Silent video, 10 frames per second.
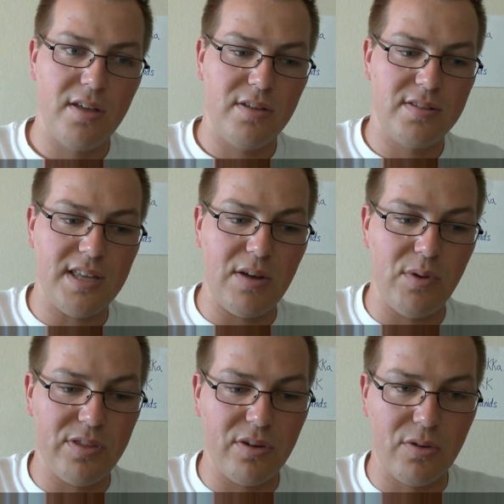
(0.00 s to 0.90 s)
Stay
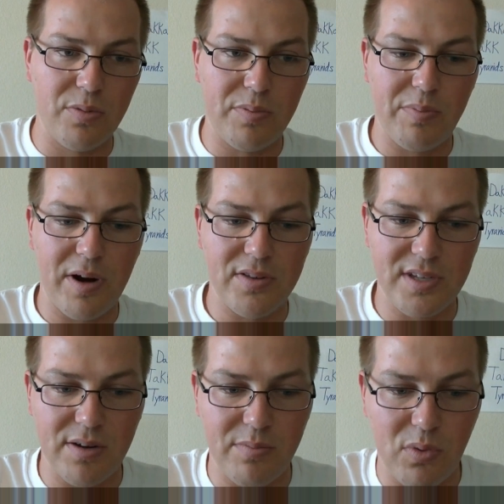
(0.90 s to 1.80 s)
with the group of
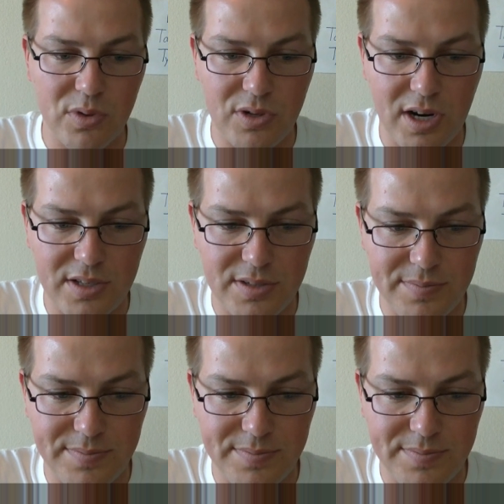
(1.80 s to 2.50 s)
Parasite with Mortrex.